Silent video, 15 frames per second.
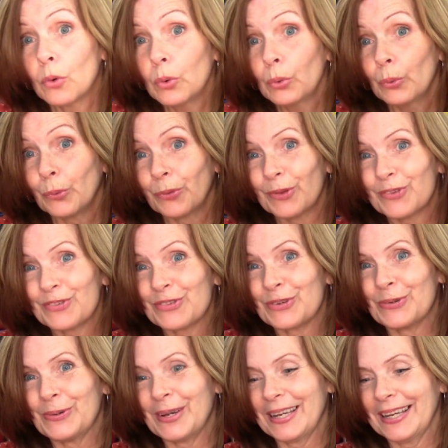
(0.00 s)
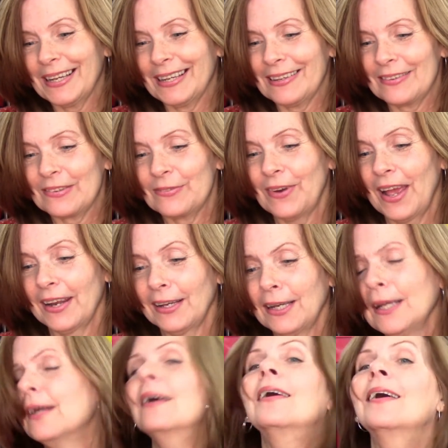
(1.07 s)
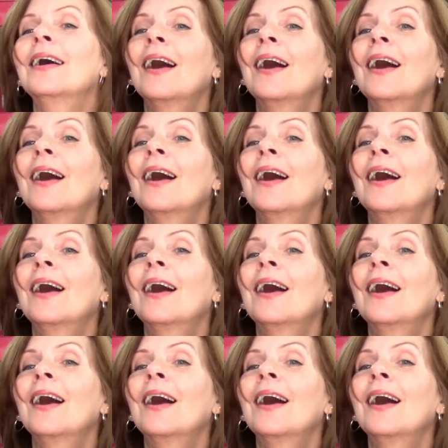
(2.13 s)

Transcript: cool this toy is. Ready?